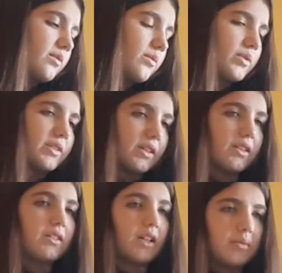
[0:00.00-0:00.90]
was
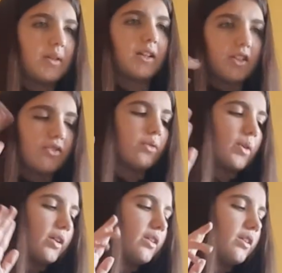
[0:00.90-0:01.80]
English, had been English for a
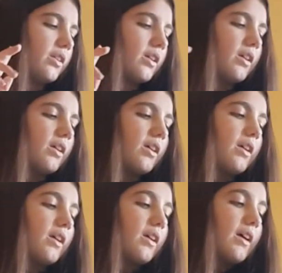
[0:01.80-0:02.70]
while.
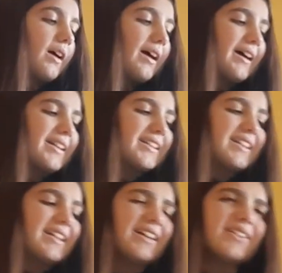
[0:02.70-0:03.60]
And
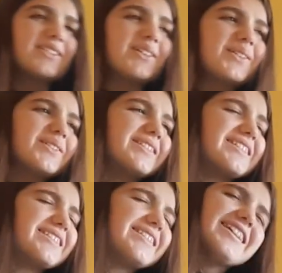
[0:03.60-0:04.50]
he also
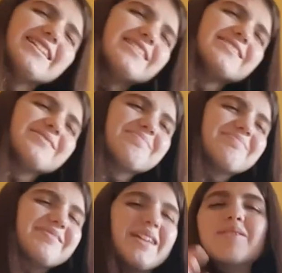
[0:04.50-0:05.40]

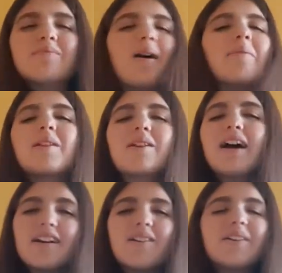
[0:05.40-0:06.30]
he wasn't popular
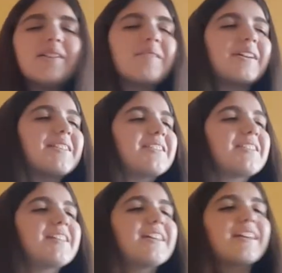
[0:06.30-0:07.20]
at court because
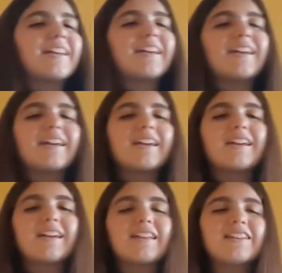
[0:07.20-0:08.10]

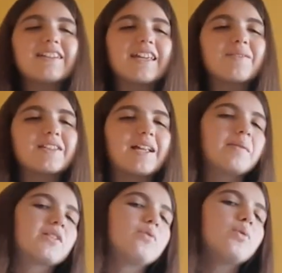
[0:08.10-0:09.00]
it looked like he was
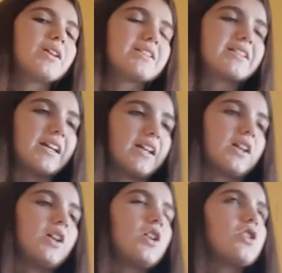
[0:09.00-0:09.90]
attempting to rule as
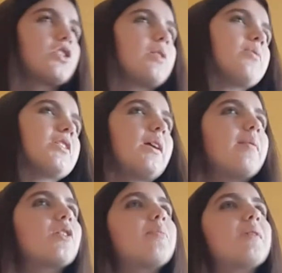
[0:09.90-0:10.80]
king. So he was
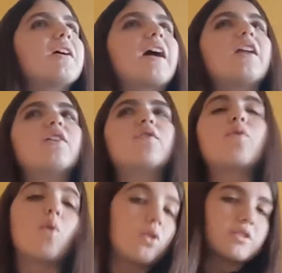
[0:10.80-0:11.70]
attempting to be kind of
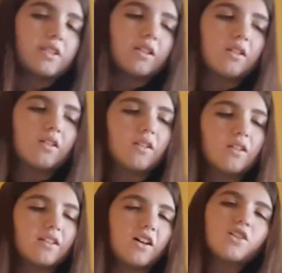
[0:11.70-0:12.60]
Wolsey,
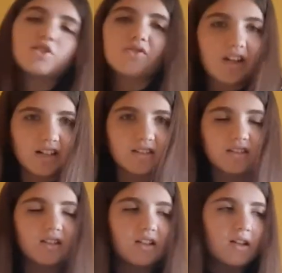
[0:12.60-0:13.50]
an alter Rex.
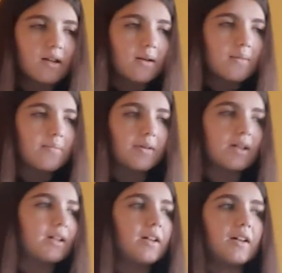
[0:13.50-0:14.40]

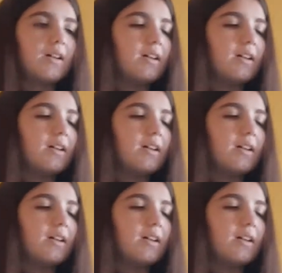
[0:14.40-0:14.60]
But,